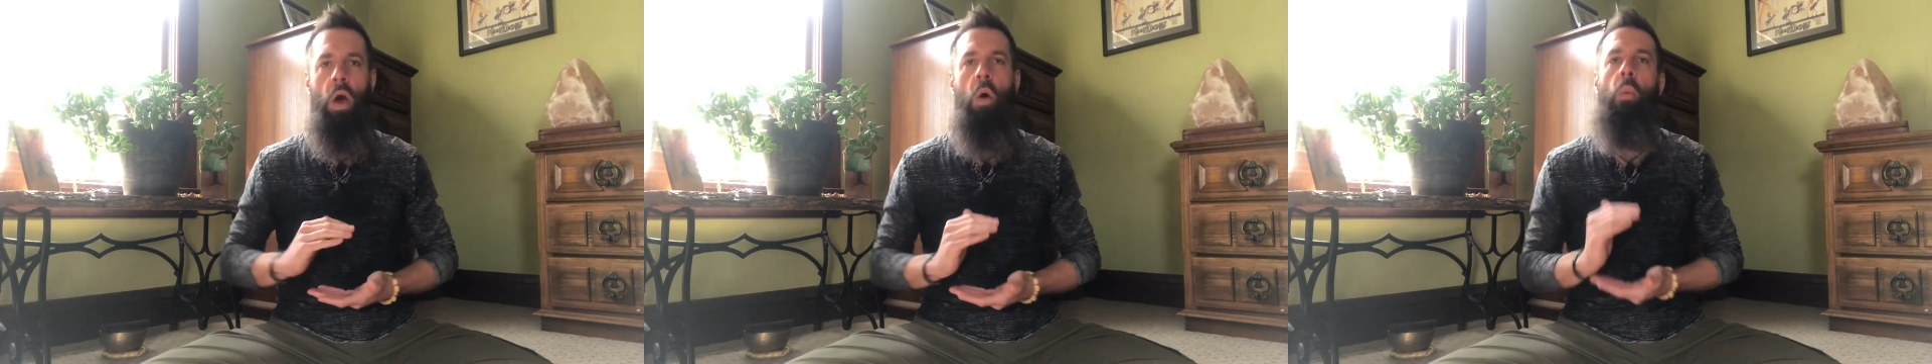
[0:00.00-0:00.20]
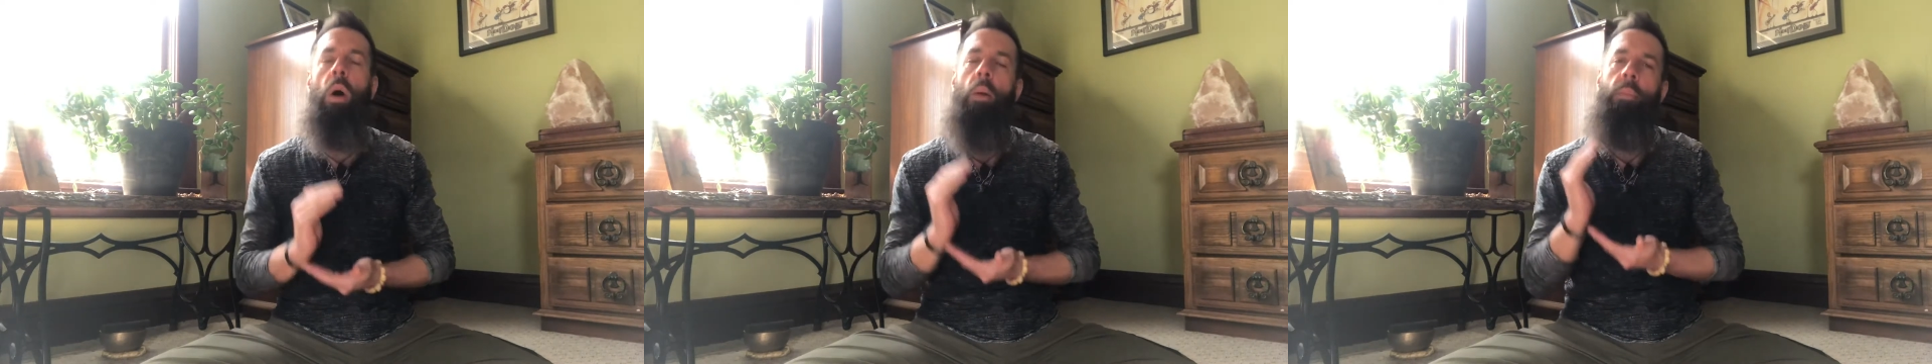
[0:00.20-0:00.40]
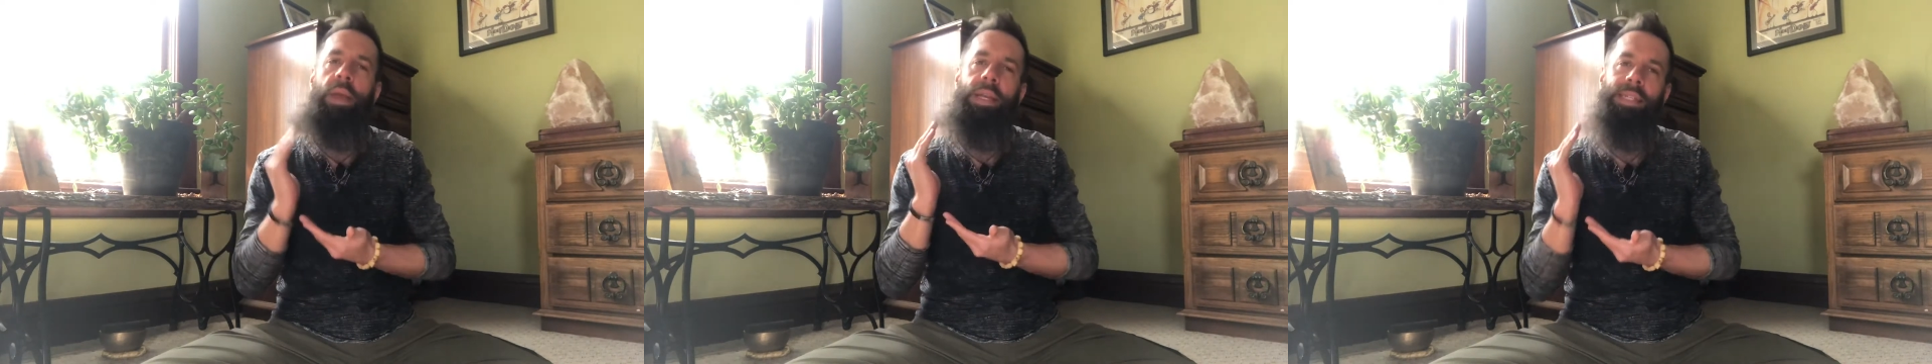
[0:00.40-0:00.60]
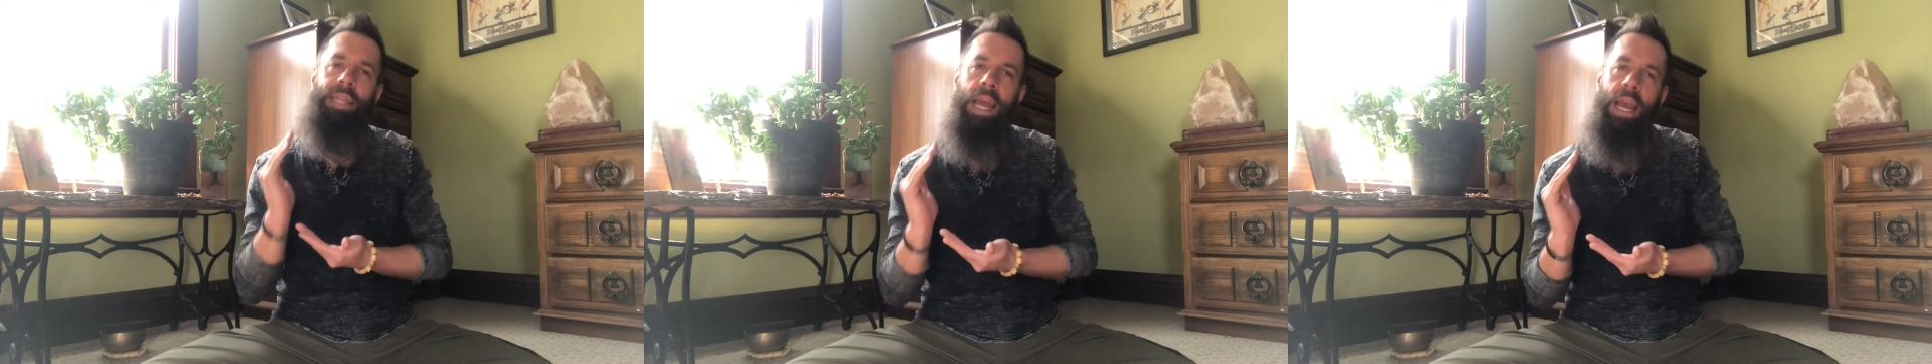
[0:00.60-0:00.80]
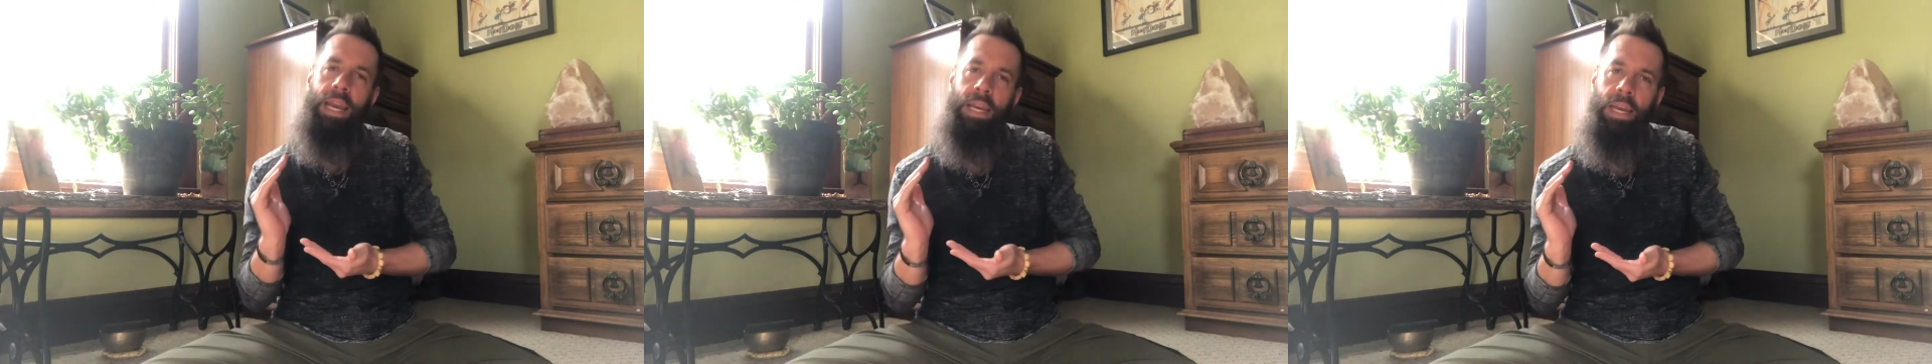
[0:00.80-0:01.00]
while
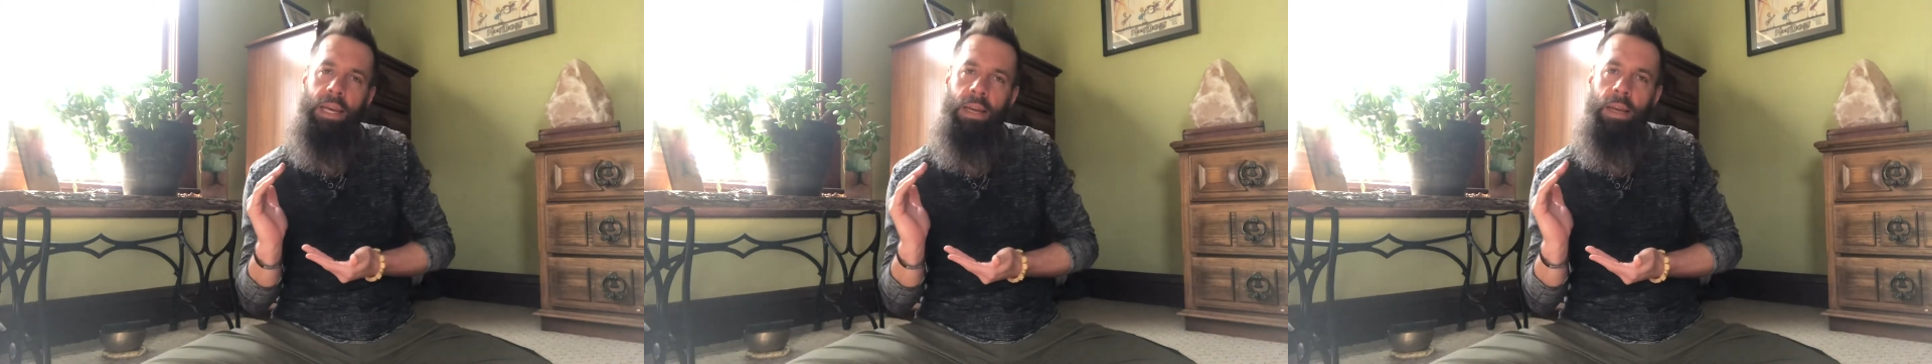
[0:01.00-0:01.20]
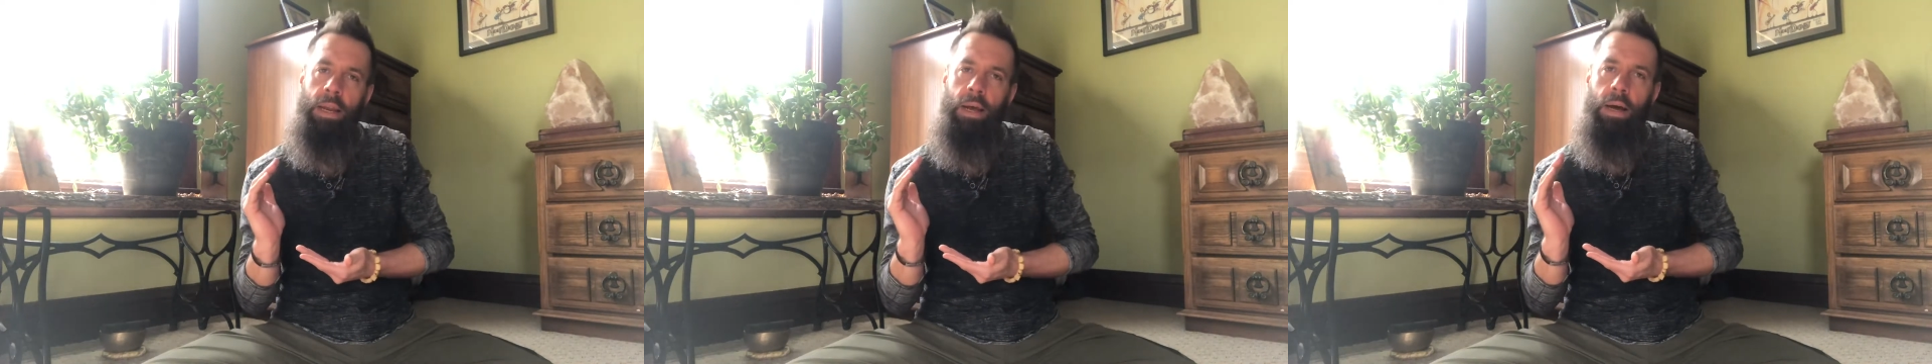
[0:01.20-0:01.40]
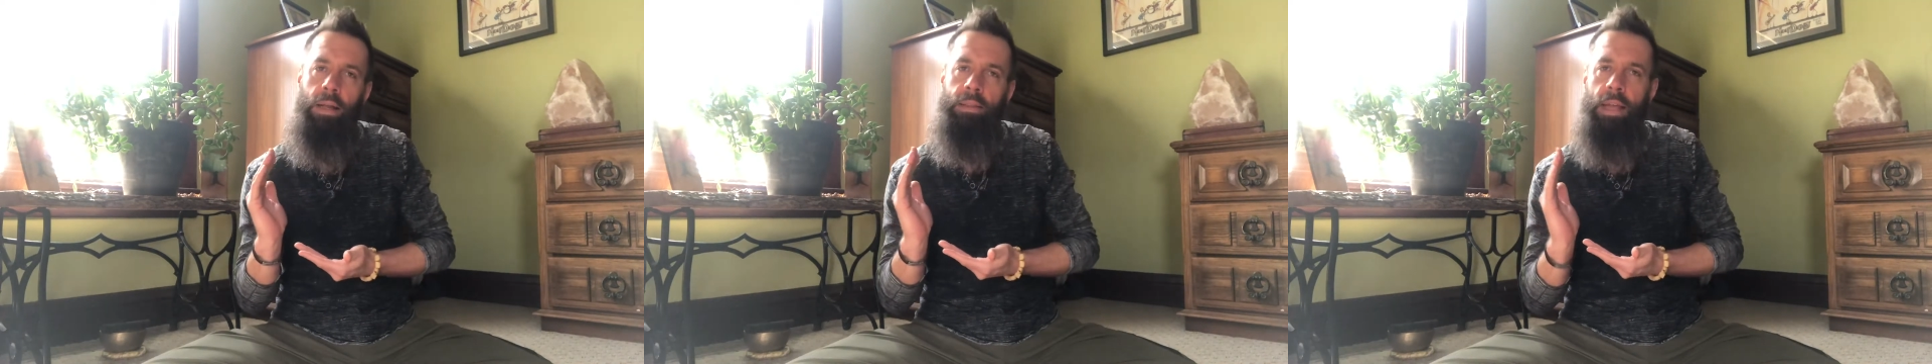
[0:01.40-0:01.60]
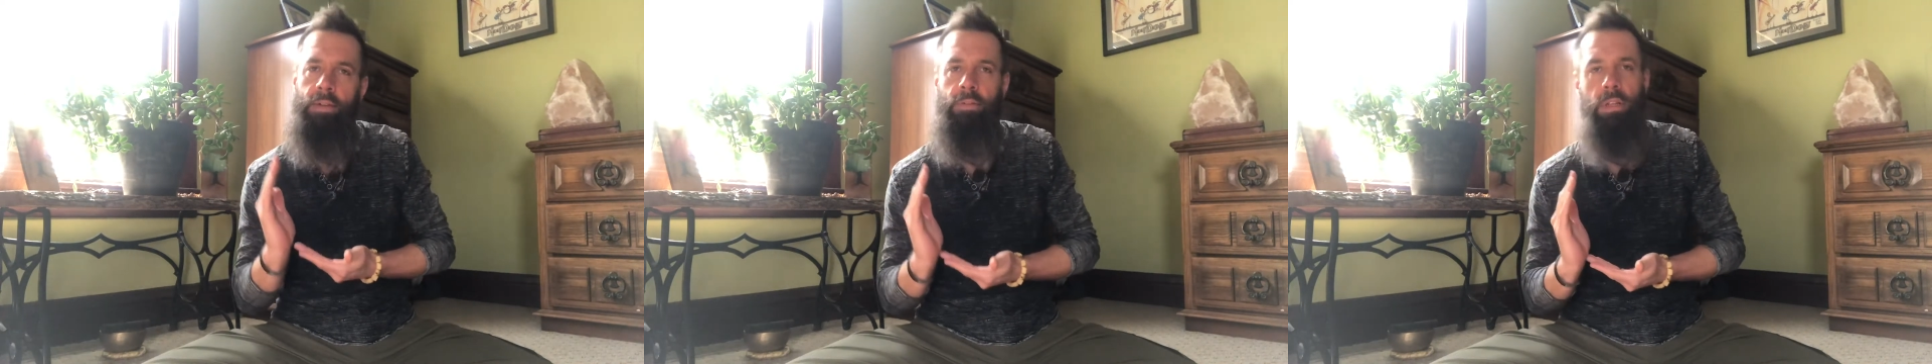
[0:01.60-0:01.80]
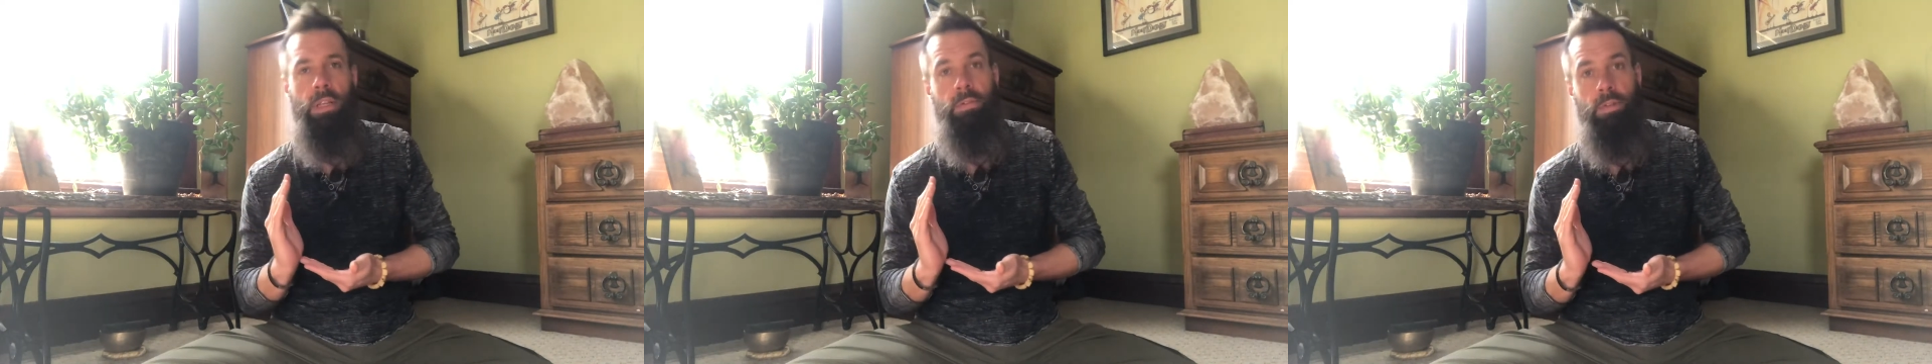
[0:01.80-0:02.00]
maintaining a
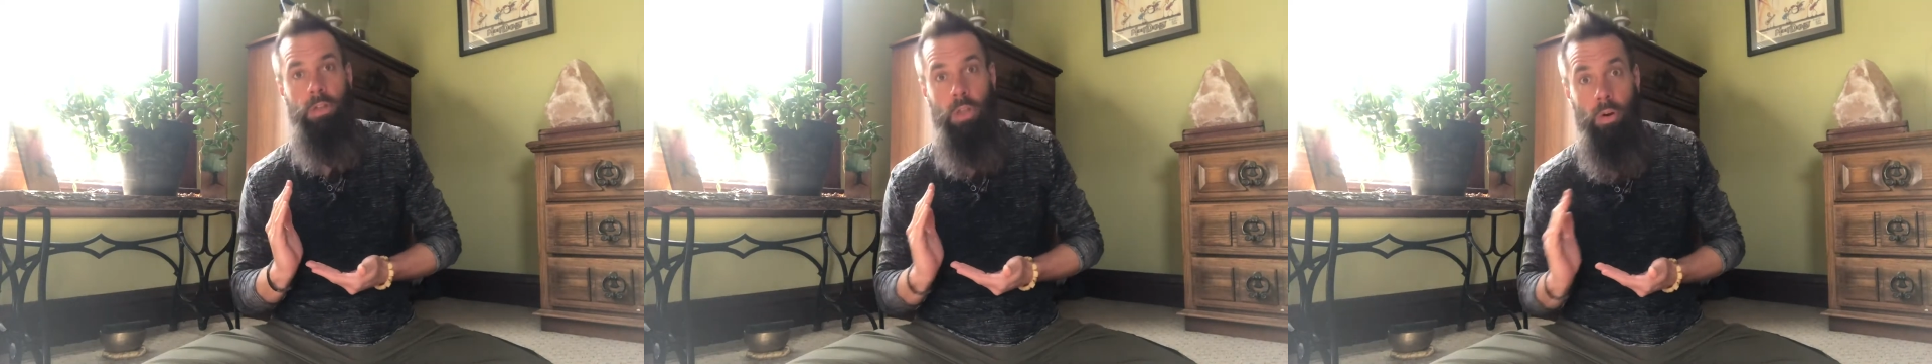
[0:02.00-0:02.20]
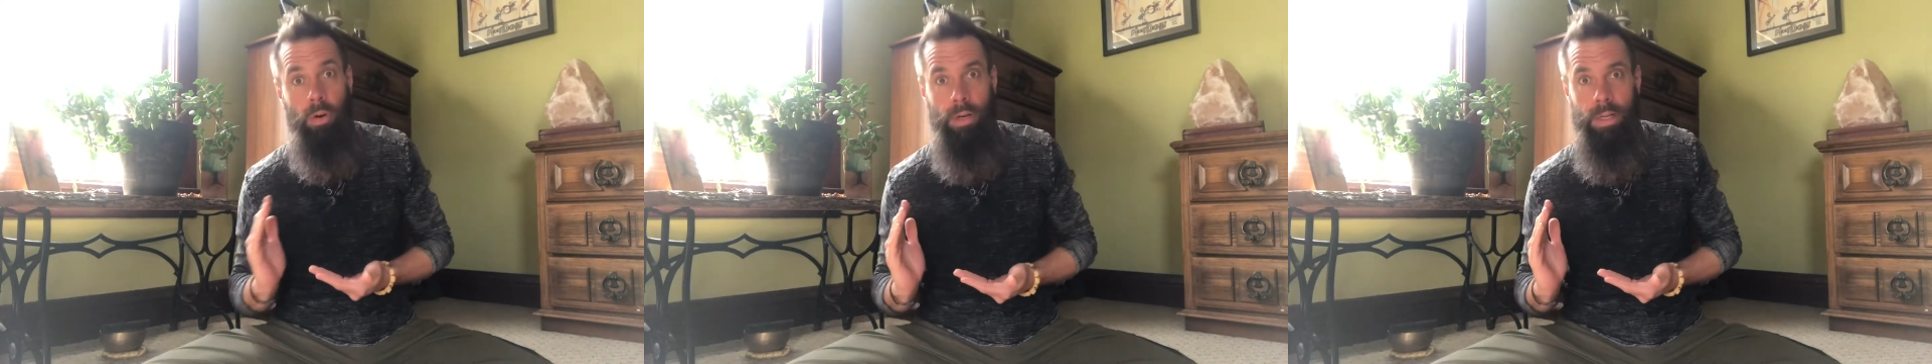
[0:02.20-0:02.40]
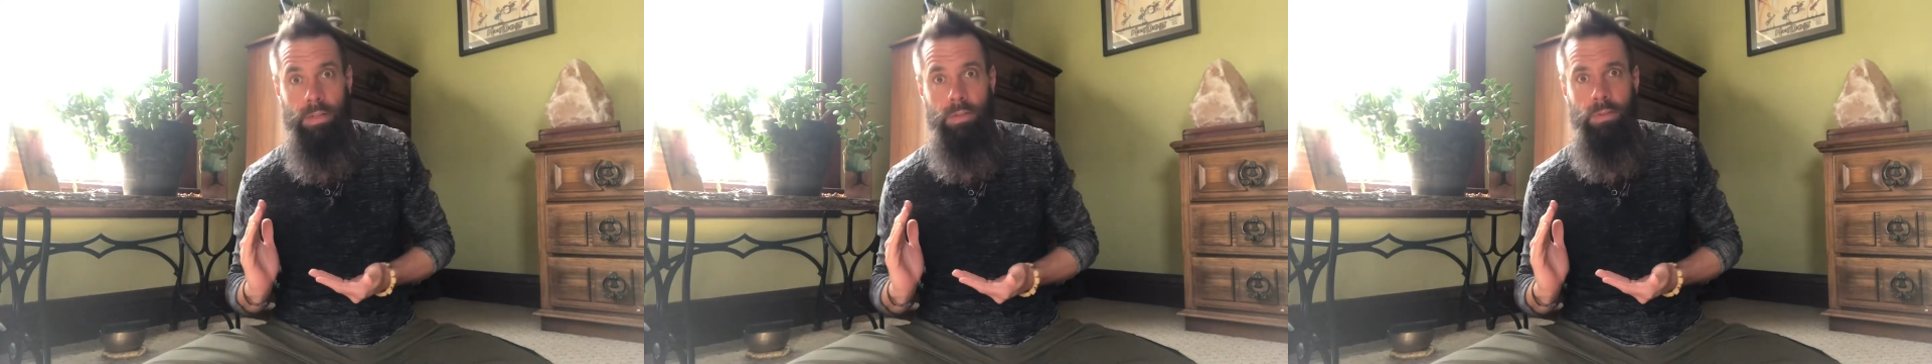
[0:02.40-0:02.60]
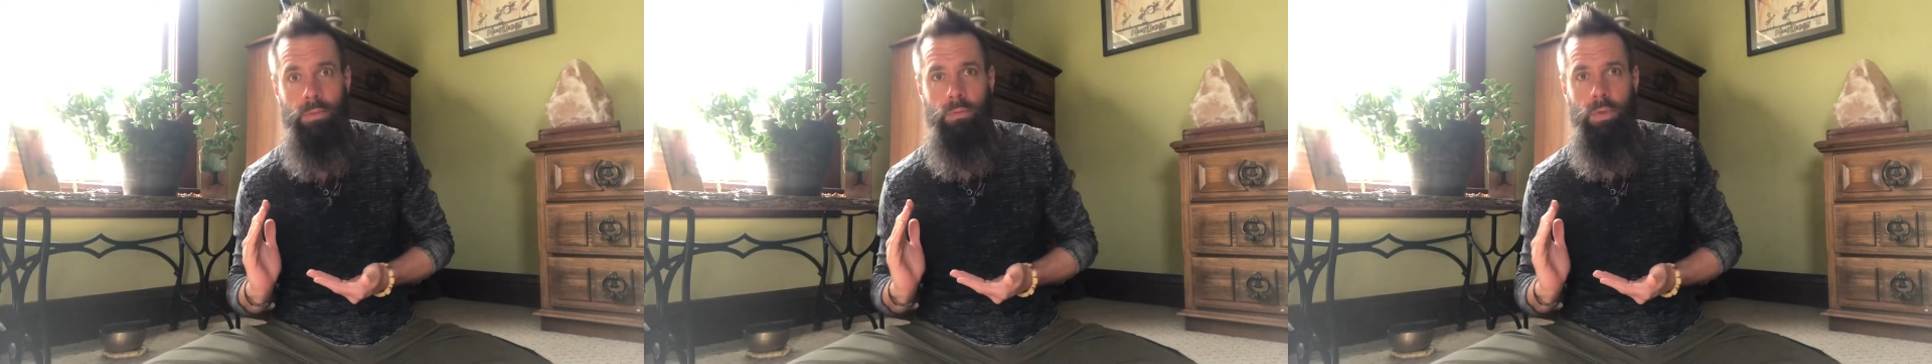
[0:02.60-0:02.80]
level of alertness.